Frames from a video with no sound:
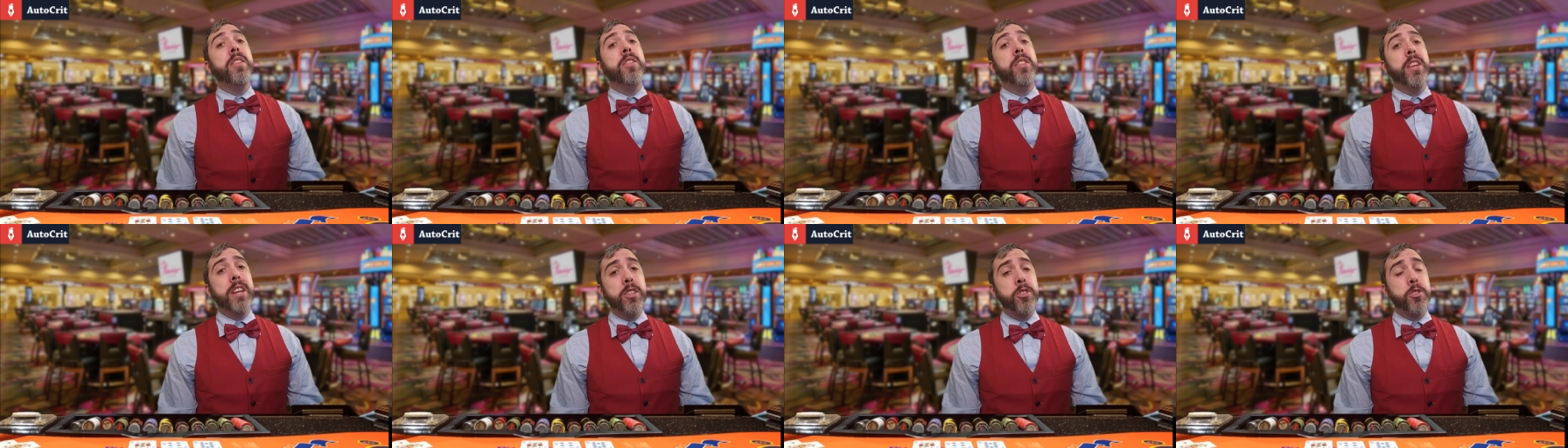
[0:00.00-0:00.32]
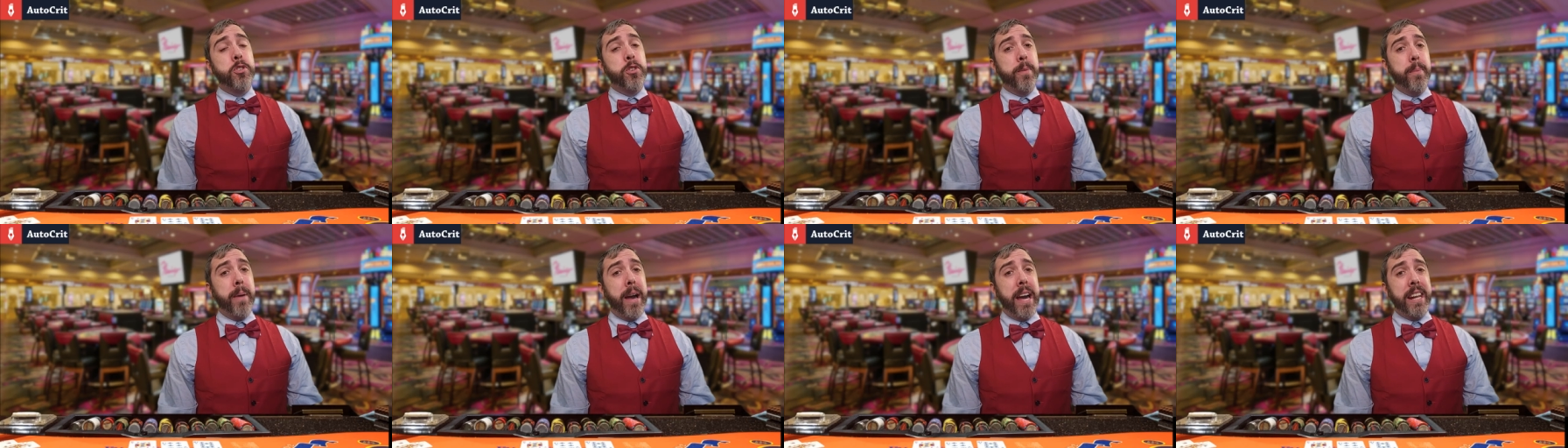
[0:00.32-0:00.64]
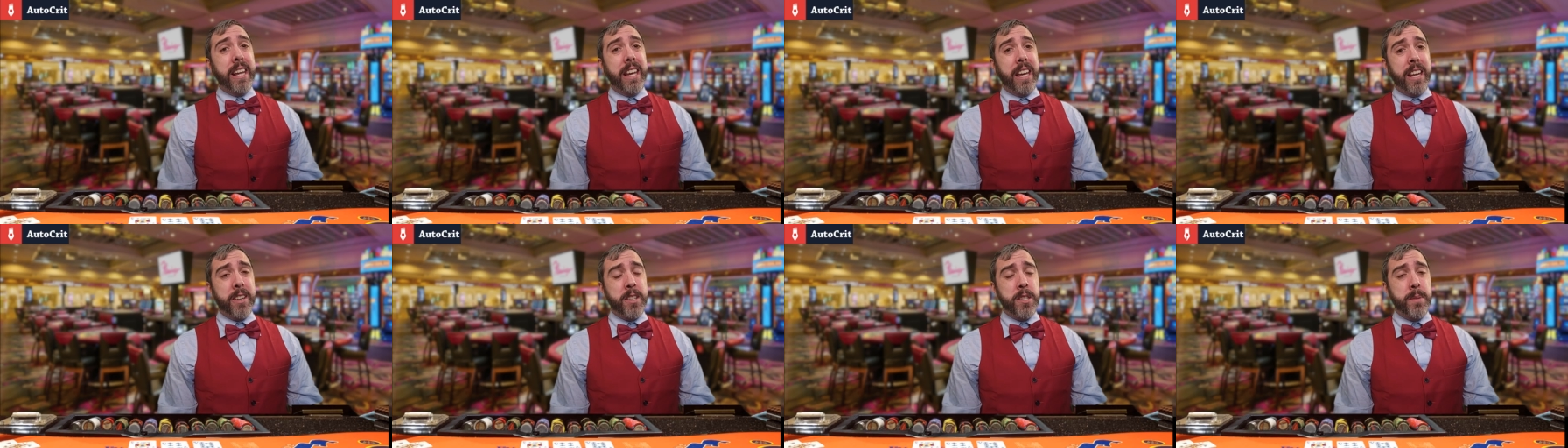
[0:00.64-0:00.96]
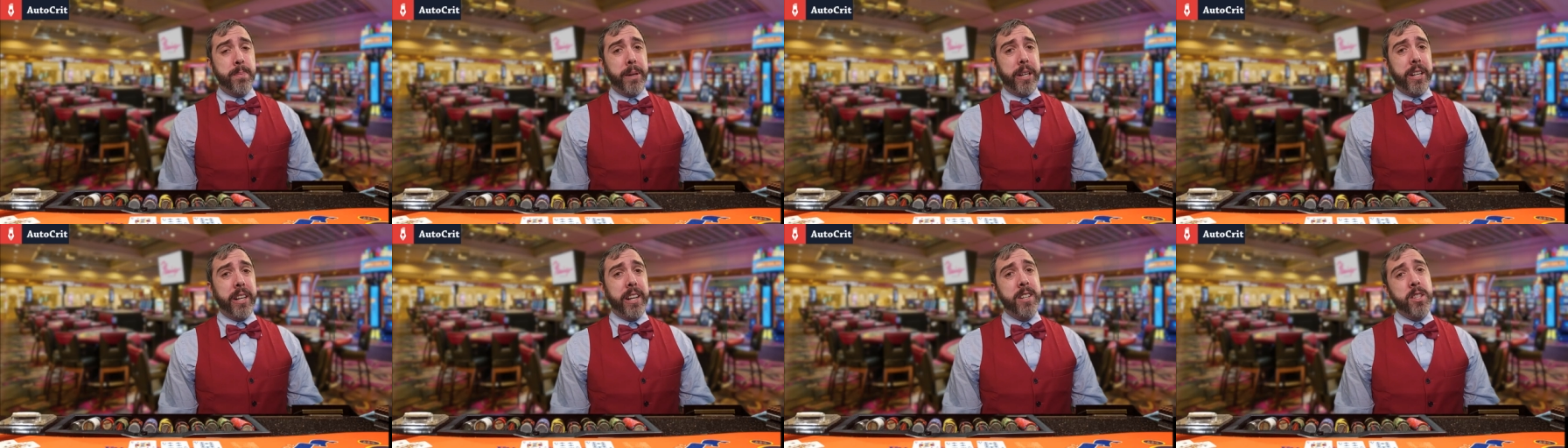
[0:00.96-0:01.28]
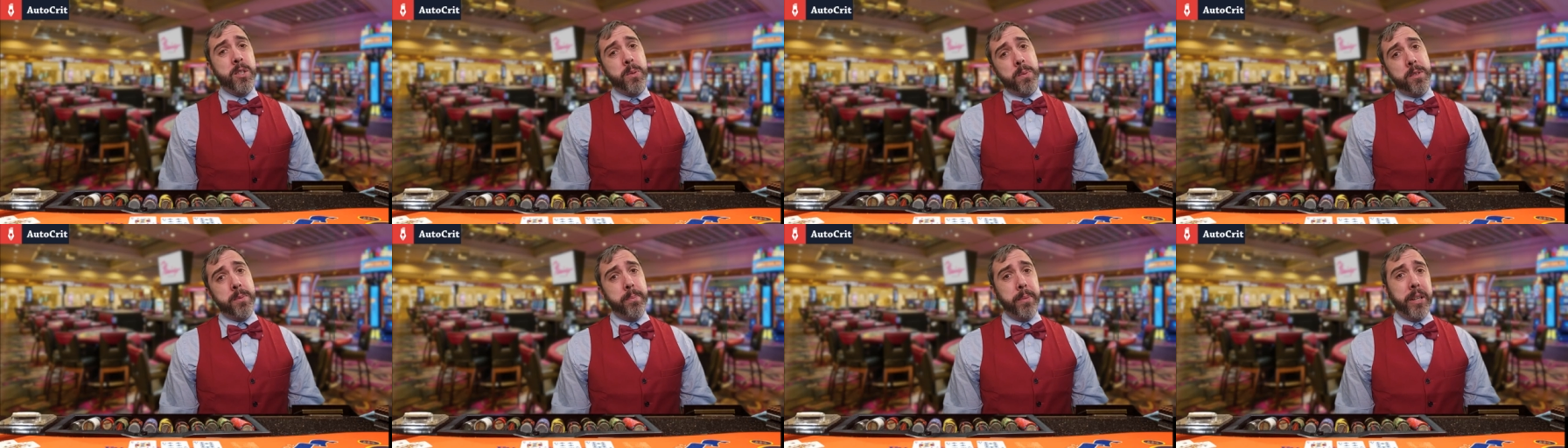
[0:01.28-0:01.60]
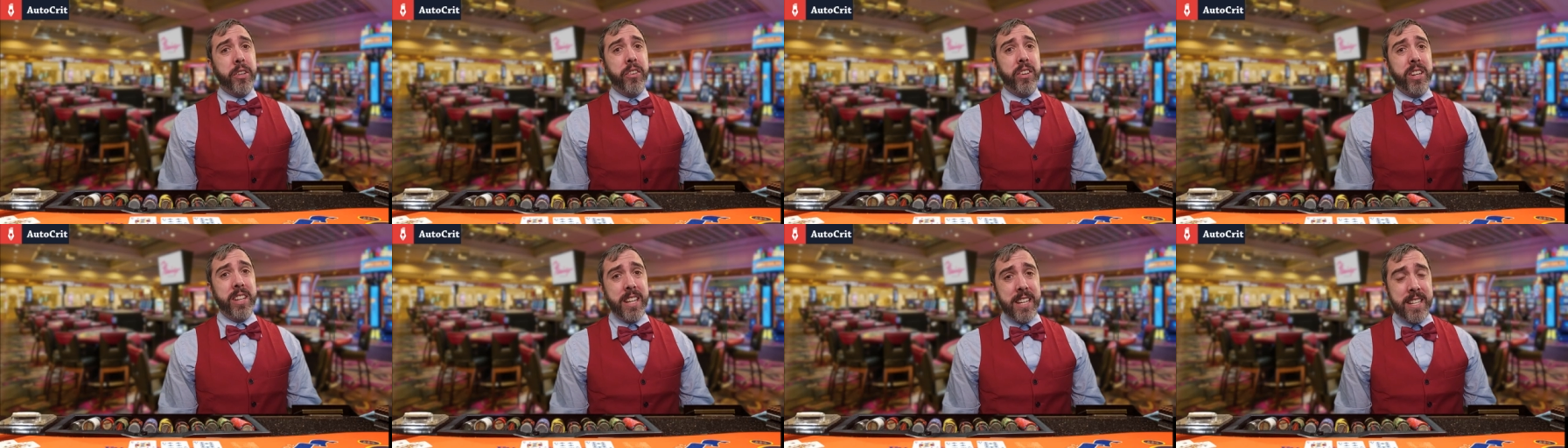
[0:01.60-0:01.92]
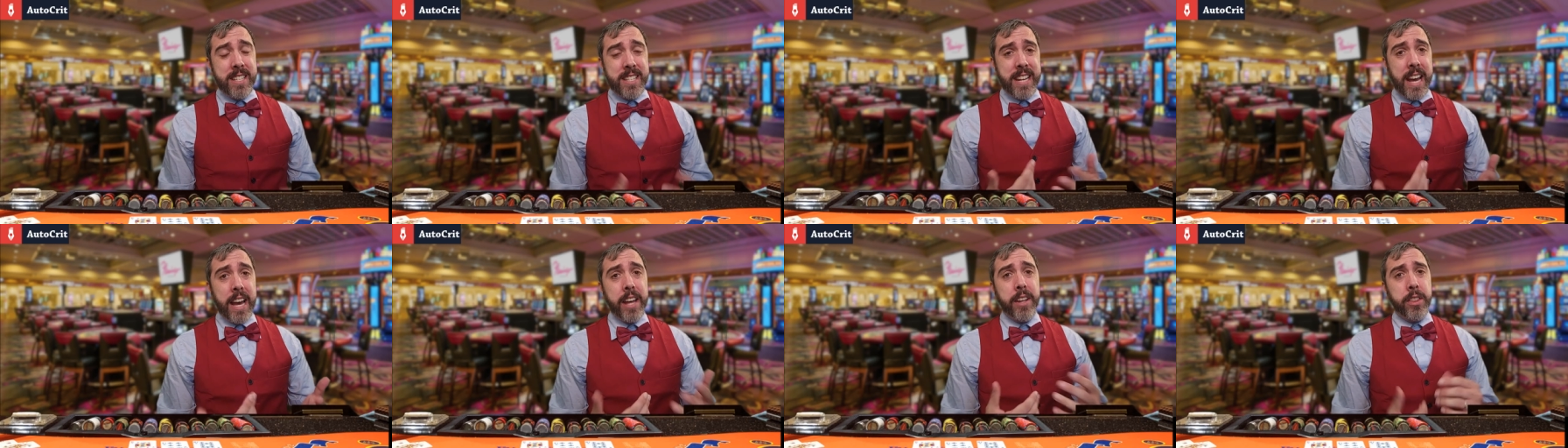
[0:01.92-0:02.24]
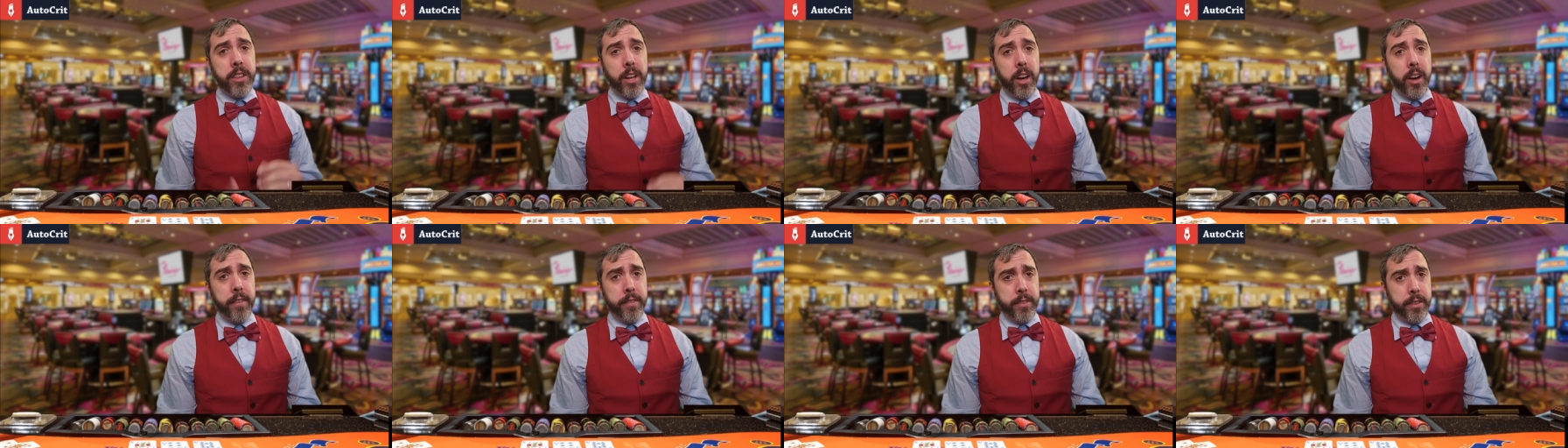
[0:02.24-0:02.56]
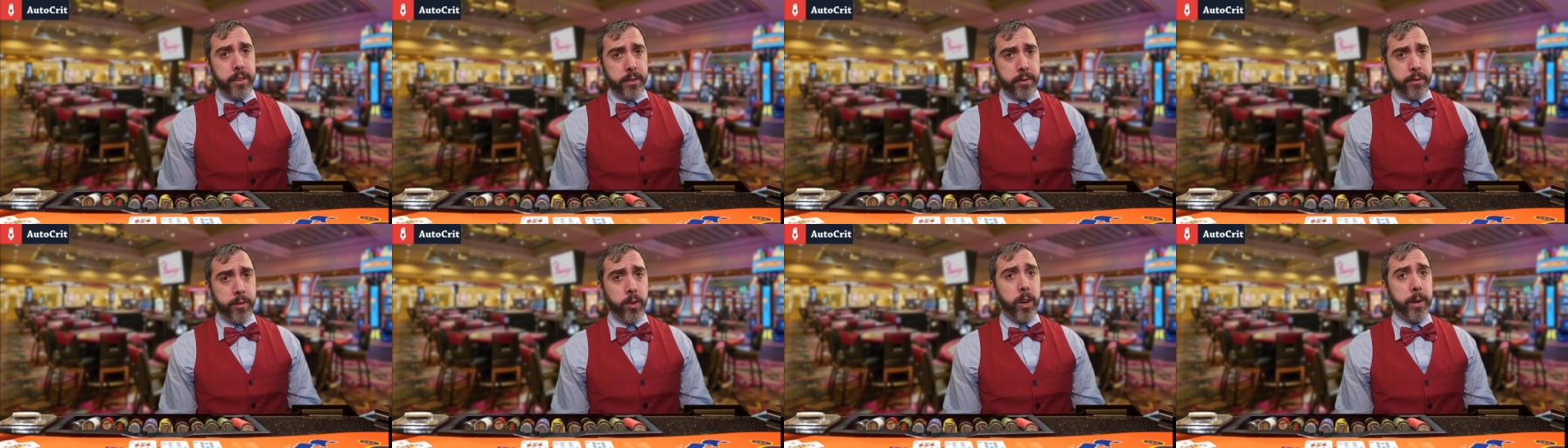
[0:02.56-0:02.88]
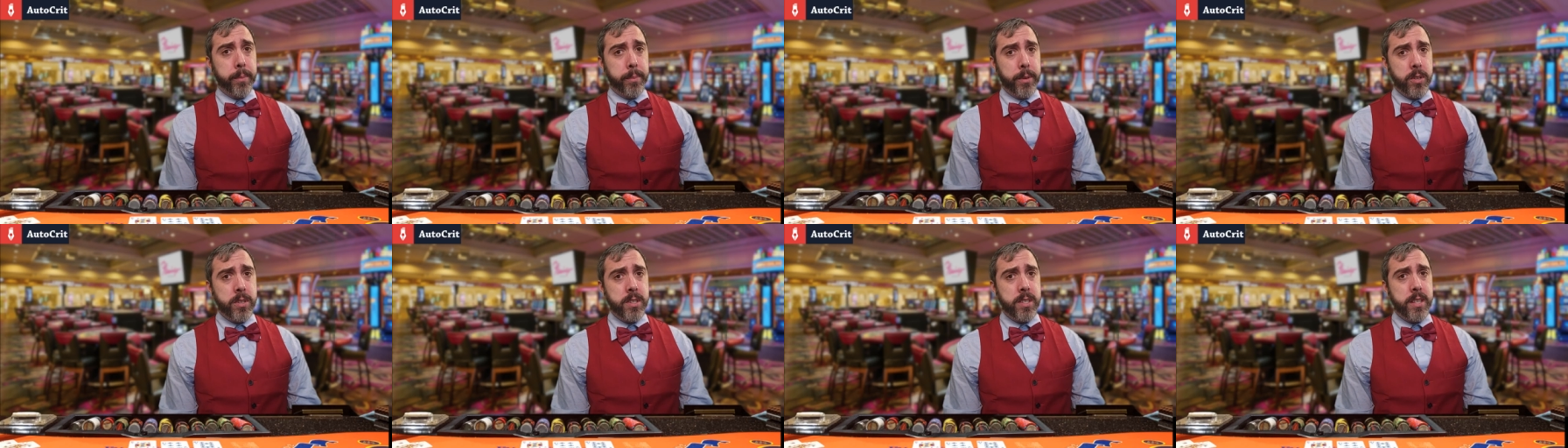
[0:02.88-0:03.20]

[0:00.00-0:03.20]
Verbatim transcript: this traumatic experience was merely the death of their former